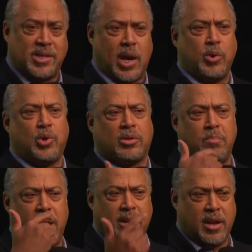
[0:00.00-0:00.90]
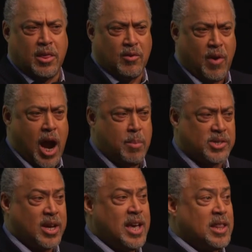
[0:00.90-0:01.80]
How do we talk to men in other
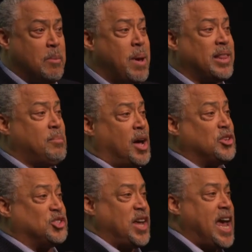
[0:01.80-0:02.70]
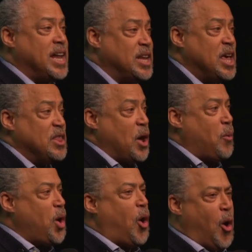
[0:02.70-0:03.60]
environments that make them understand that
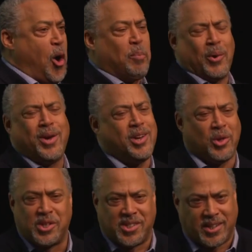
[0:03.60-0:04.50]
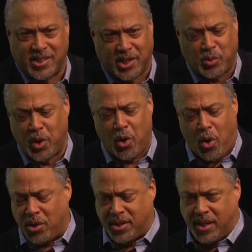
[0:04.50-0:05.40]
we are all bad? We know the statistics. We know
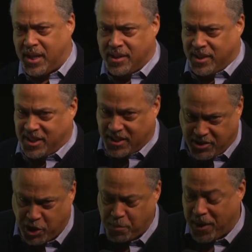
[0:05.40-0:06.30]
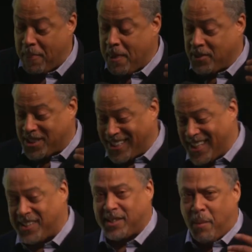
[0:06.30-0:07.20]
all the statistics, excuse me, the
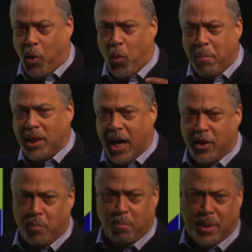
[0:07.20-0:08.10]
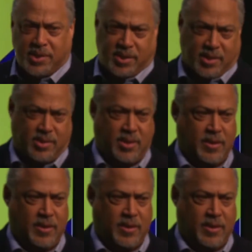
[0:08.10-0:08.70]
statistics about women led businesses.